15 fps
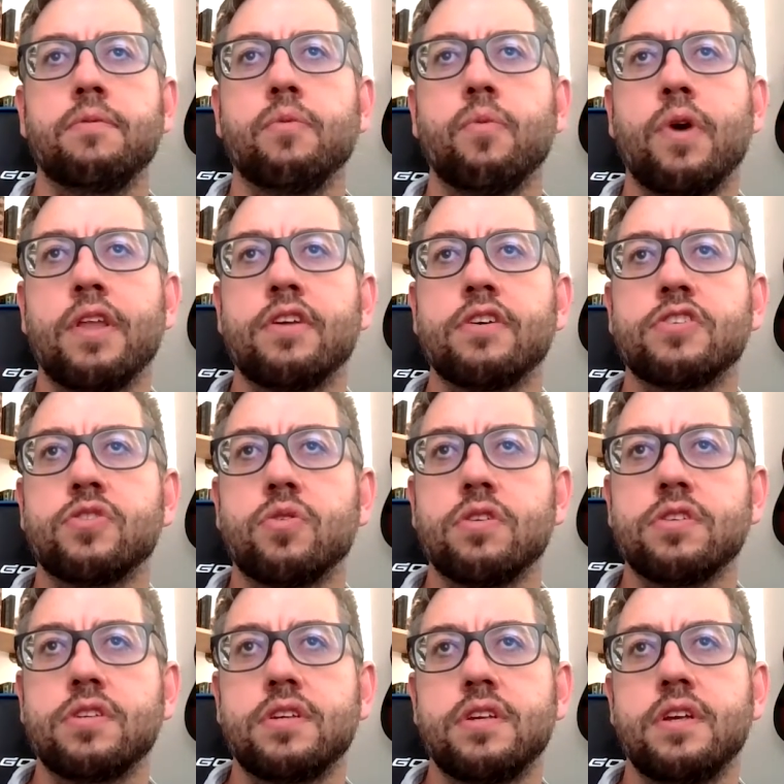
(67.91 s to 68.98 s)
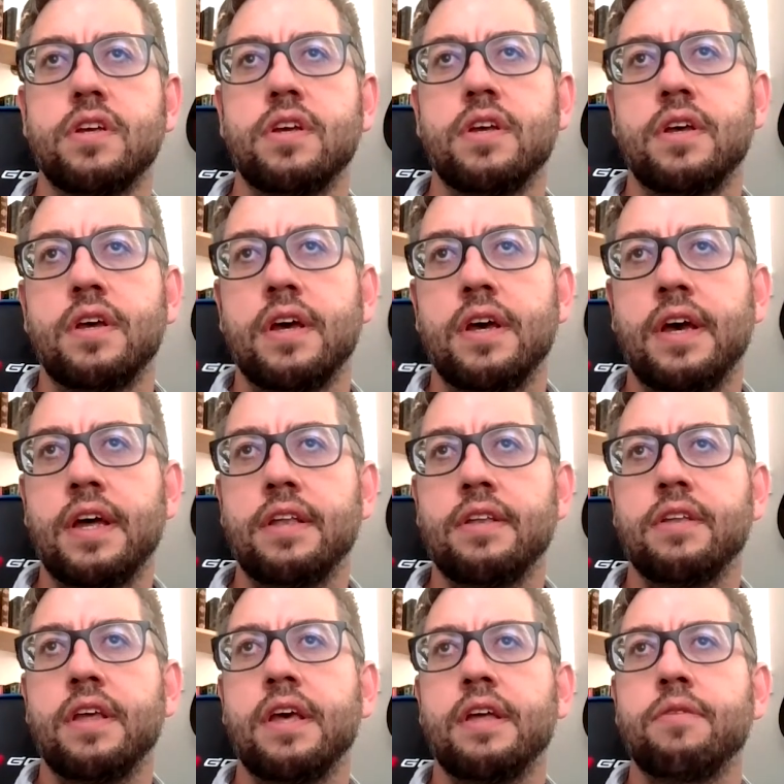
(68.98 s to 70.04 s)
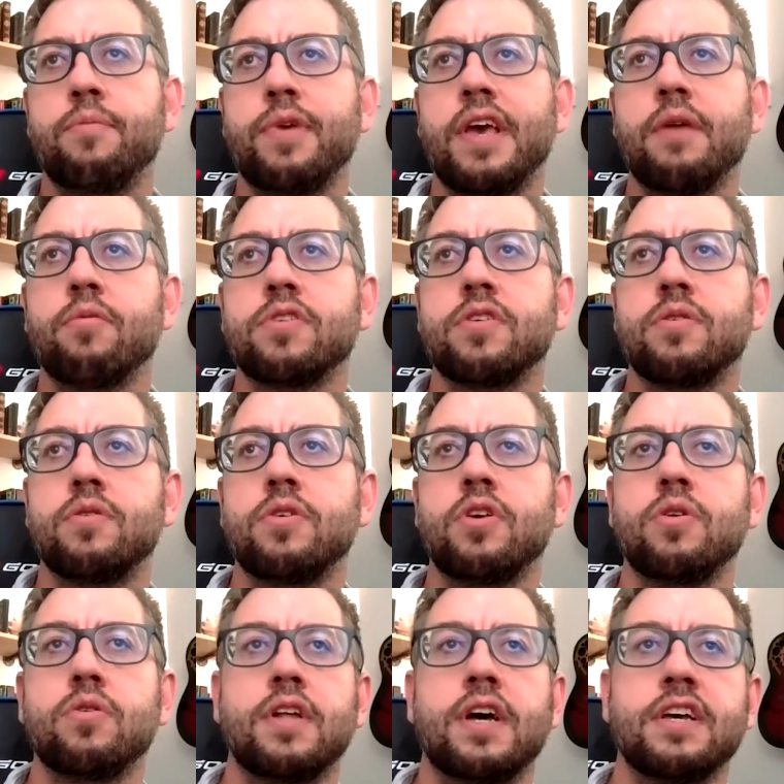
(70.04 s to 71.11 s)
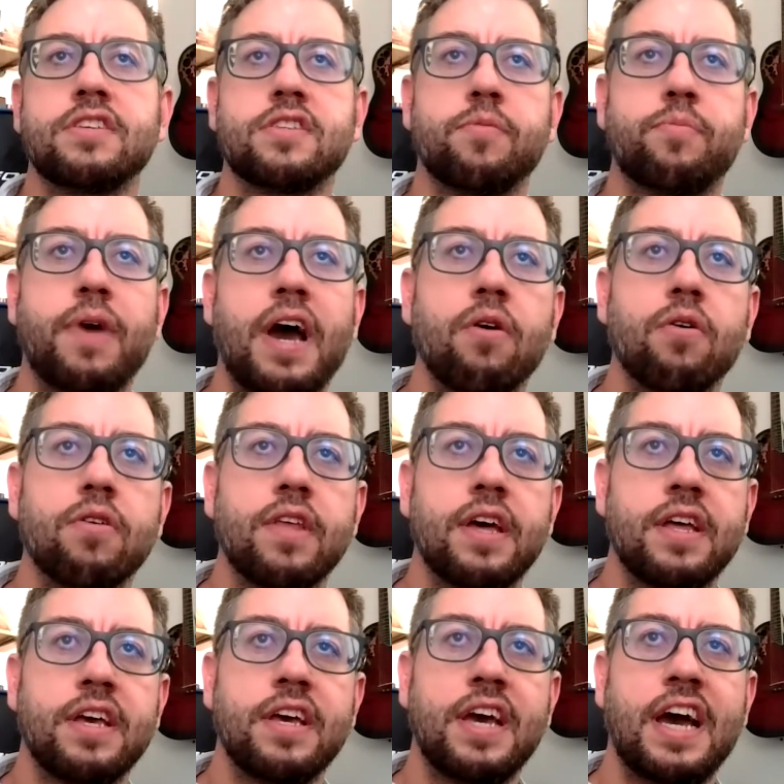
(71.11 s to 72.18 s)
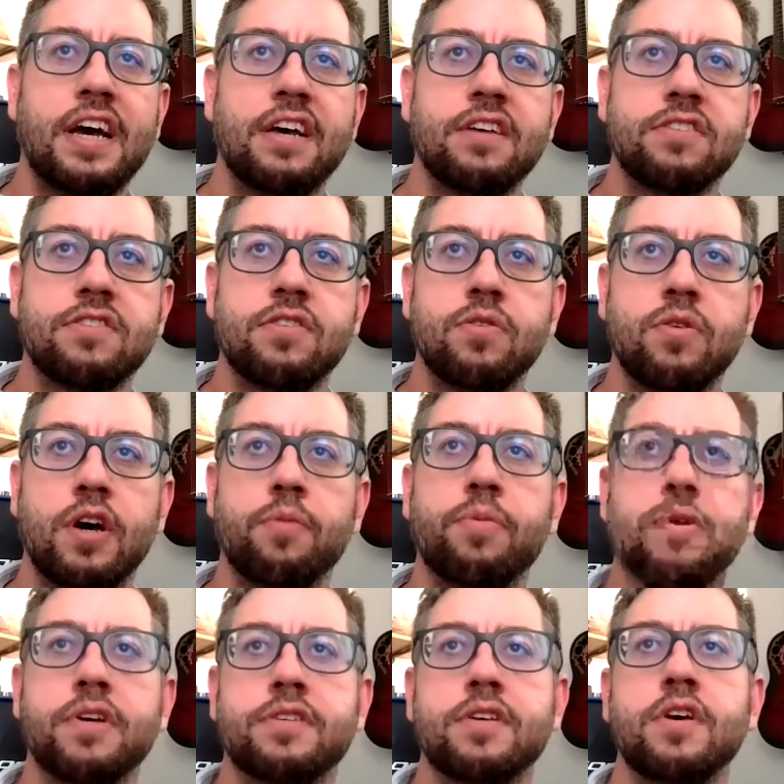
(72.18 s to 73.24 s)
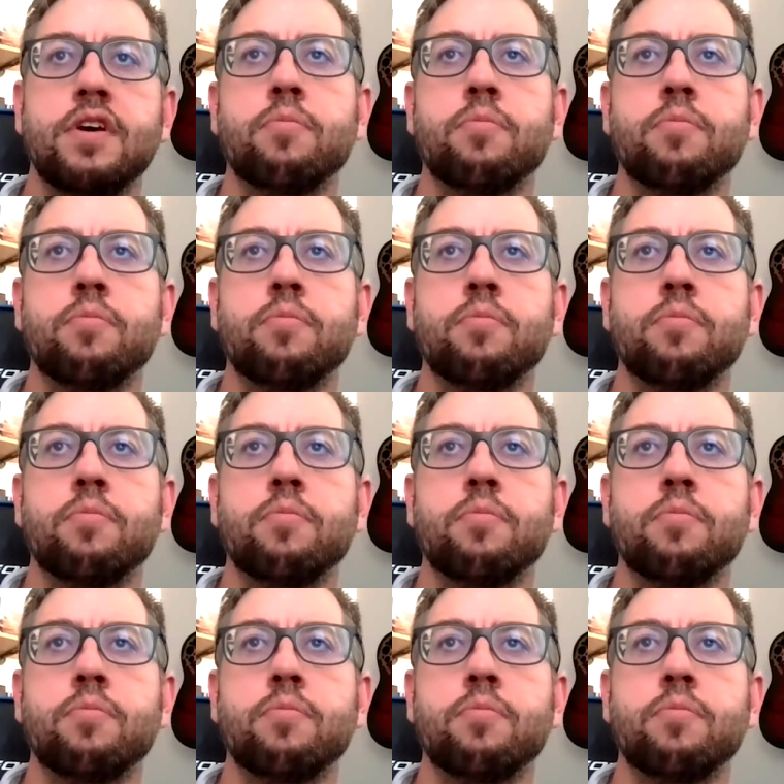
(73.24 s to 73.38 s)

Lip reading: Weather Source and be able to utilize the power that it has to help us